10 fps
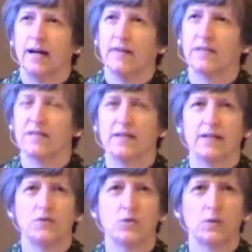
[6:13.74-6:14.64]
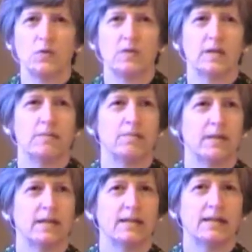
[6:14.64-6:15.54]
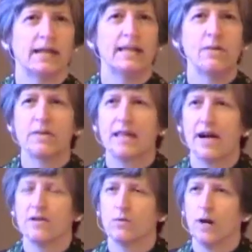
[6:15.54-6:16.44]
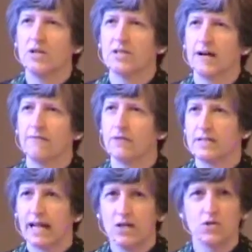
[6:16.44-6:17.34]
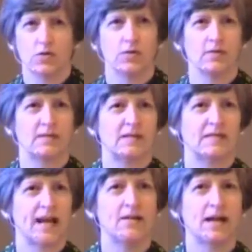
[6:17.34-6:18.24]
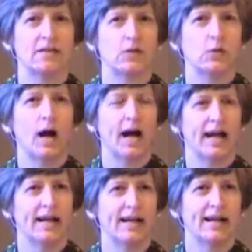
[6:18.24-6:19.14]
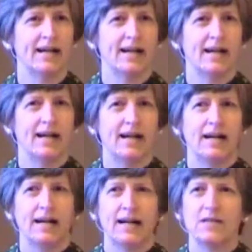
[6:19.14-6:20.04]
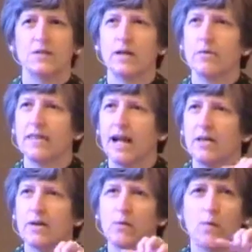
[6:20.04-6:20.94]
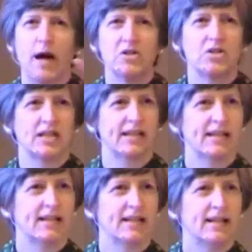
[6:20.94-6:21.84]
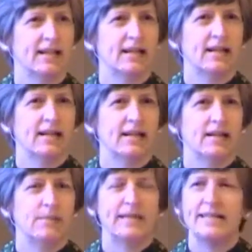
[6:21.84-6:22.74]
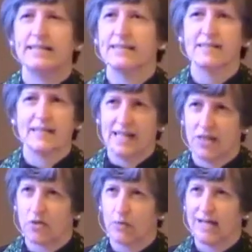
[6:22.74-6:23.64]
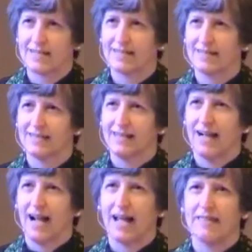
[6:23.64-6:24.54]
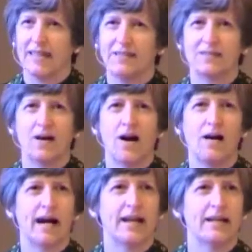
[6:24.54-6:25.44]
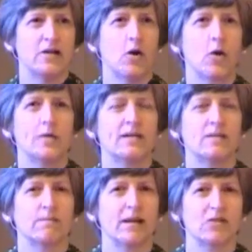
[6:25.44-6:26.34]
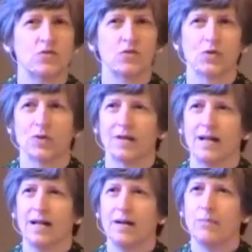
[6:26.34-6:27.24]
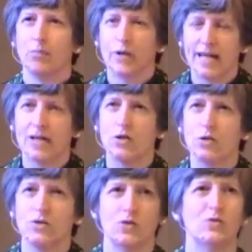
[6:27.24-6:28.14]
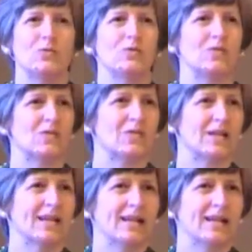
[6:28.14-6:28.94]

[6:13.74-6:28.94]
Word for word: of the city of Jerusalem. And they were there to watch out for danger, to sound out the cry. And so they were there, they were watching, but they didn't see a threat. They saw and then heard this messenger bringing good news.